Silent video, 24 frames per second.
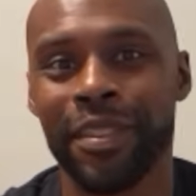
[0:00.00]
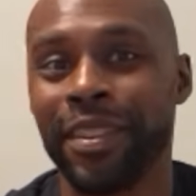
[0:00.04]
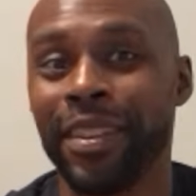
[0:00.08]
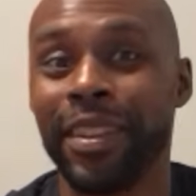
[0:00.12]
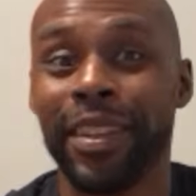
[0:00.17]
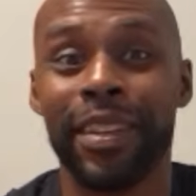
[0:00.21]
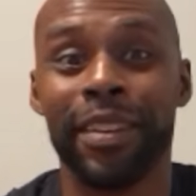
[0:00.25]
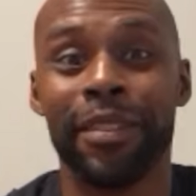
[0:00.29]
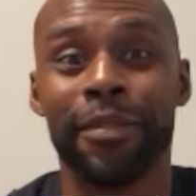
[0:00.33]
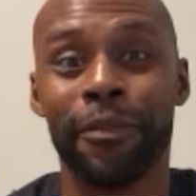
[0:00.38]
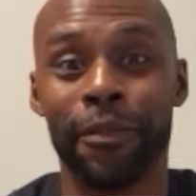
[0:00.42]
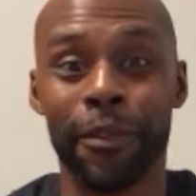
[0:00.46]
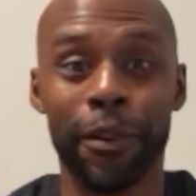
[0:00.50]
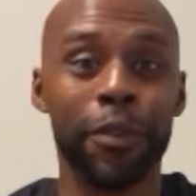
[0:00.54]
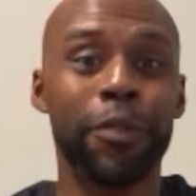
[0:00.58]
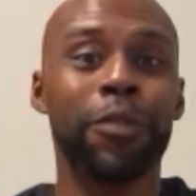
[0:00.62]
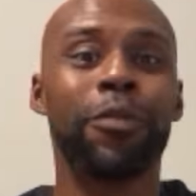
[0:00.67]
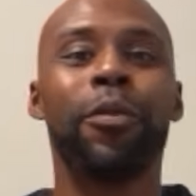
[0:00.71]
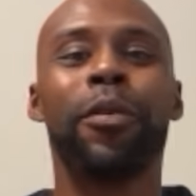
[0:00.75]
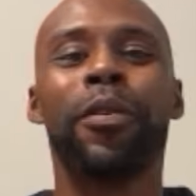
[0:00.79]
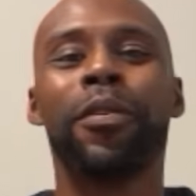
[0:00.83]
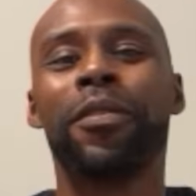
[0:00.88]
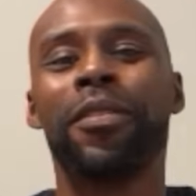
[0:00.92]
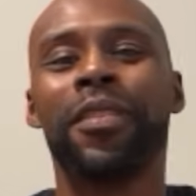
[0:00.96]
The first
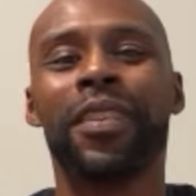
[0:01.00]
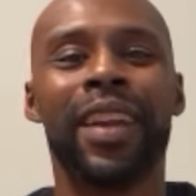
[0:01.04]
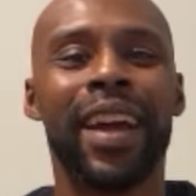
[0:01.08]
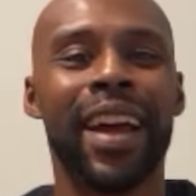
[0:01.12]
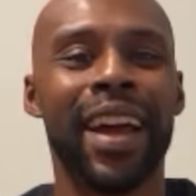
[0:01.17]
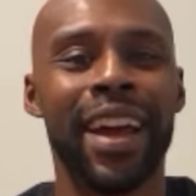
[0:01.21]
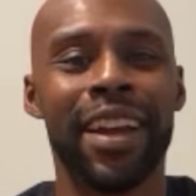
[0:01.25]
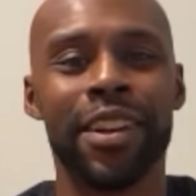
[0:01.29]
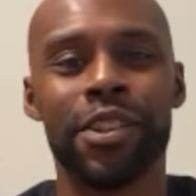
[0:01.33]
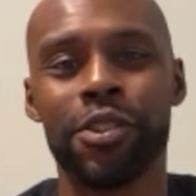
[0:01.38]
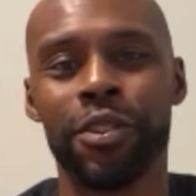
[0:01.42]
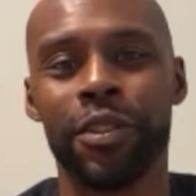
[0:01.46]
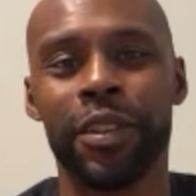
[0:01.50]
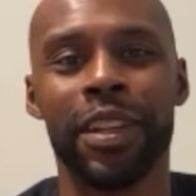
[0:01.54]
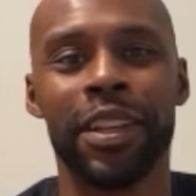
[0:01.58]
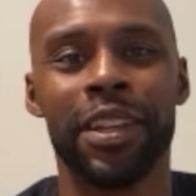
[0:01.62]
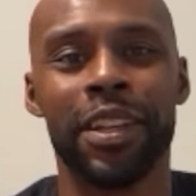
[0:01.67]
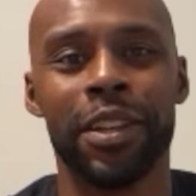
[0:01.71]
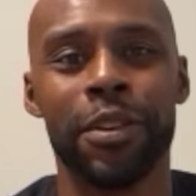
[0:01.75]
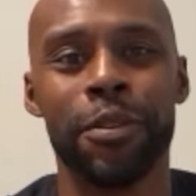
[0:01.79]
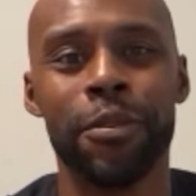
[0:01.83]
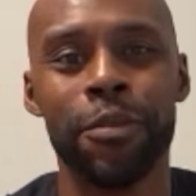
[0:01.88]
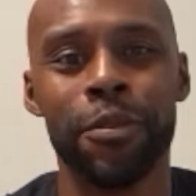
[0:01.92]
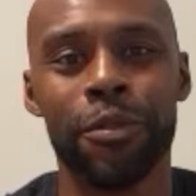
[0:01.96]
ones that I actually
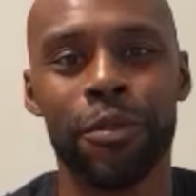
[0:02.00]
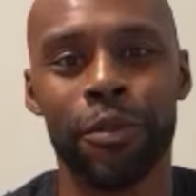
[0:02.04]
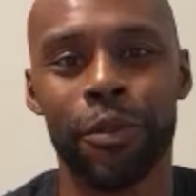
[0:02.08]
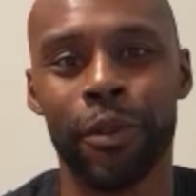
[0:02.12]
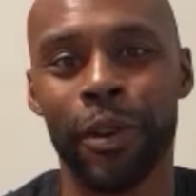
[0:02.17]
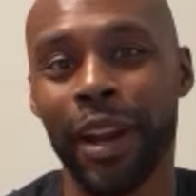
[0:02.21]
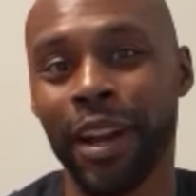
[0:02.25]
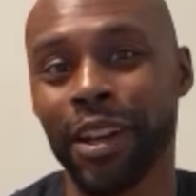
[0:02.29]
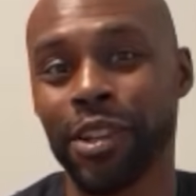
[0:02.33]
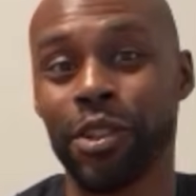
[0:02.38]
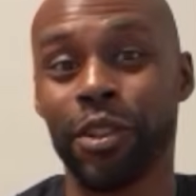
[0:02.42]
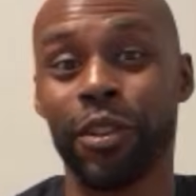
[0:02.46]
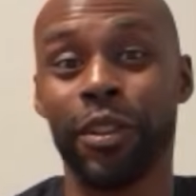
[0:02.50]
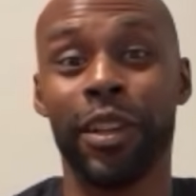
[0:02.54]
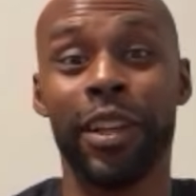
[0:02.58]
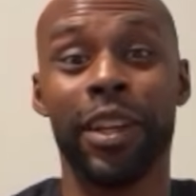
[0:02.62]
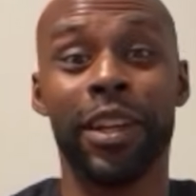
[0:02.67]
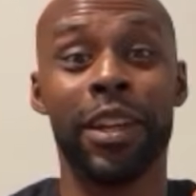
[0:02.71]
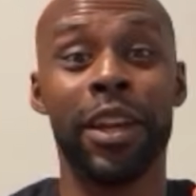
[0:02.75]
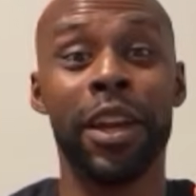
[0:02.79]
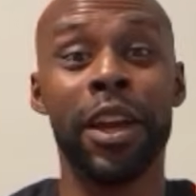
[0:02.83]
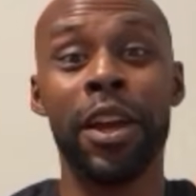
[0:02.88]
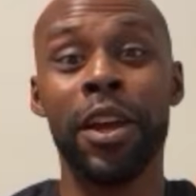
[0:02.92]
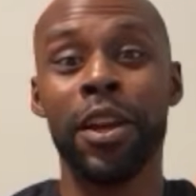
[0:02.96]
used were actually
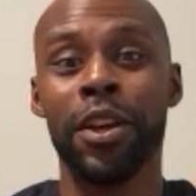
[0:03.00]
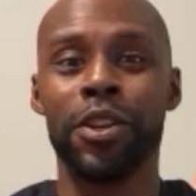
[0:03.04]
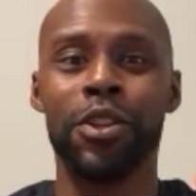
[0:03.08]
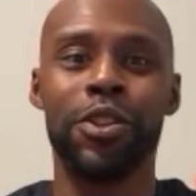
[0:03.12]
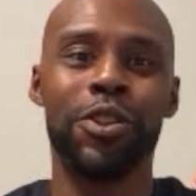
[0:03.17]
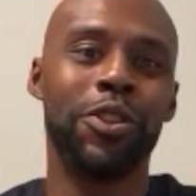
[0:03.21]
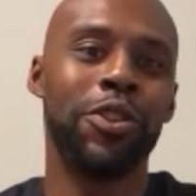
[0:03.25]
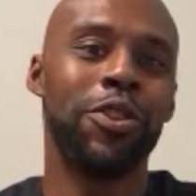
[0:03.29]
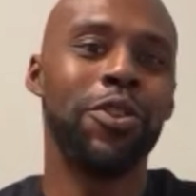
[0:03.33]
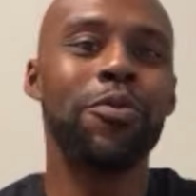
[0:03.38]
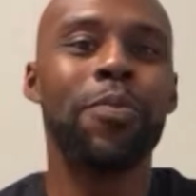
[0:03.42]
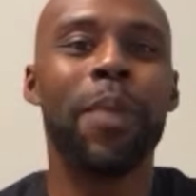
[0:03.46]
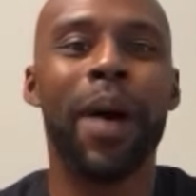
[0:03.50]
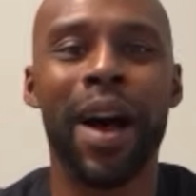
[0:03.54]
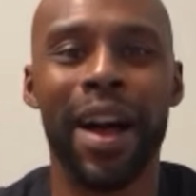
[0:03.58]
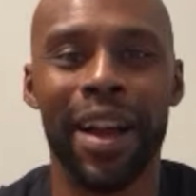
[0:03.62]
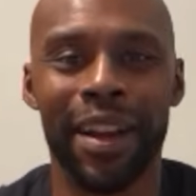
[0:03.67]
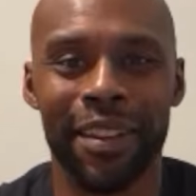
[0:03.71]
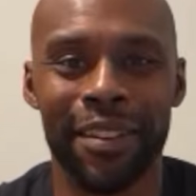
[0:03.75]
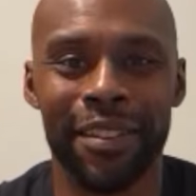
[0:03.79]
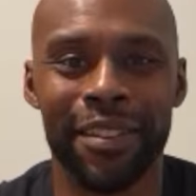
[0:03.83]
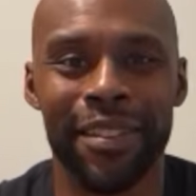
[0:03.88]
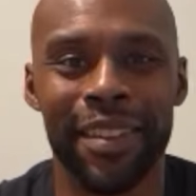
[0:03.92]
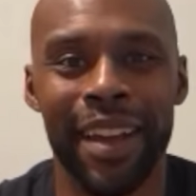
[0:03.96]

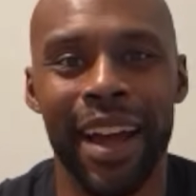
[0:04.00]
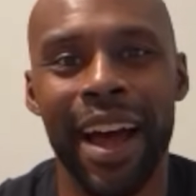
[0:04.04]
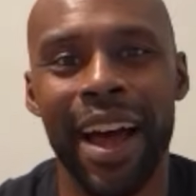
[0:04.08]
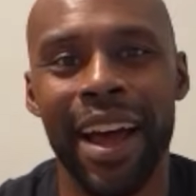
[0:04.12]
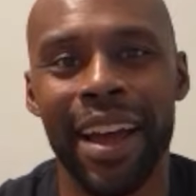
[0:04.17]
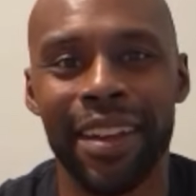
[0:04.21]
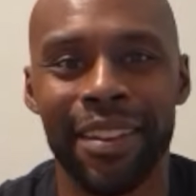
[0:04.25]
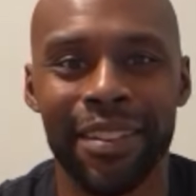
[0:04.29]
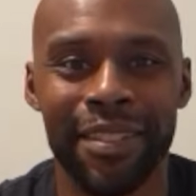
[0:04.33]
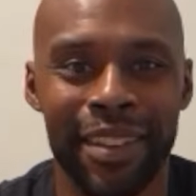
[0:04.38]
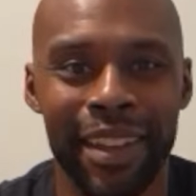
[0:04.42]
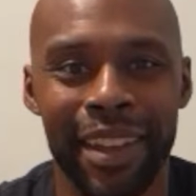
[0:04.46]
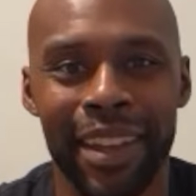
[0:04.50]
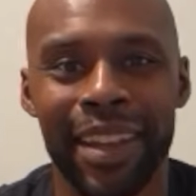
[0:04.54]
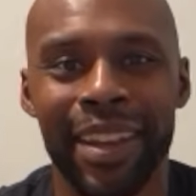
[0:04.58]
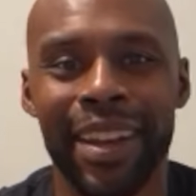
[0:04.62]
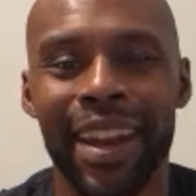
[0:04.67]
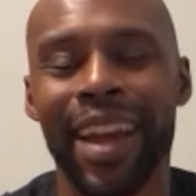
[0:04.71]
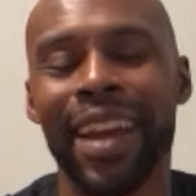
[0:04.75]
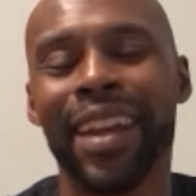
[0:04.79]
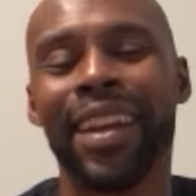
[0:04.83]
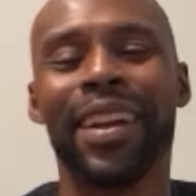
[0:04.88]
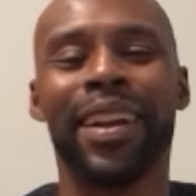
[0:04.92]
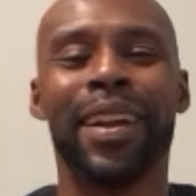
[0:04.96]
shoebox size, and I
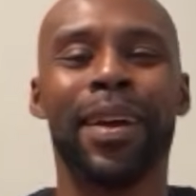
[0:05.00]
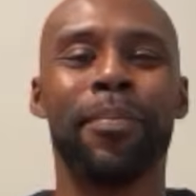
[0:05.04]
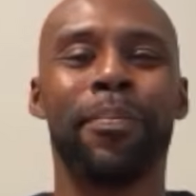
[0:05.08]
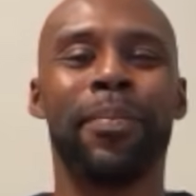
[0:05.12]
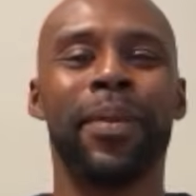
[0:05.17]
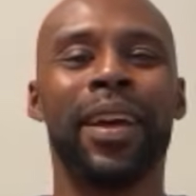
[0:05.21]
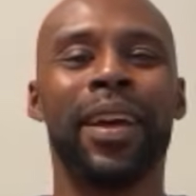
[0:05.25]
ended up